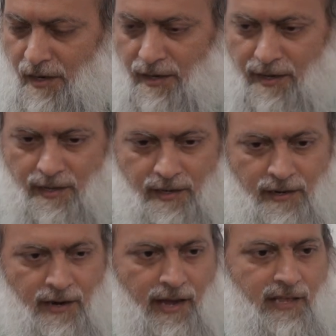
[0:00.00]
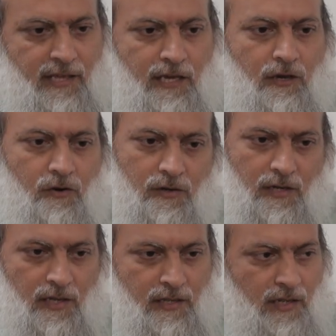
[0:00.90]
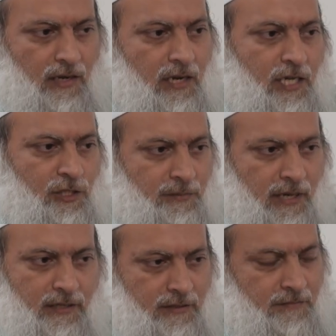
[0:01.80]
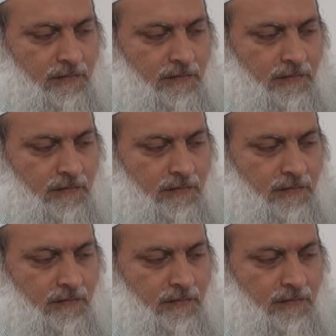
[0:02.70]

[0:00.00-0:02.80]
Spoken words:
And yet he did not yield the least bit.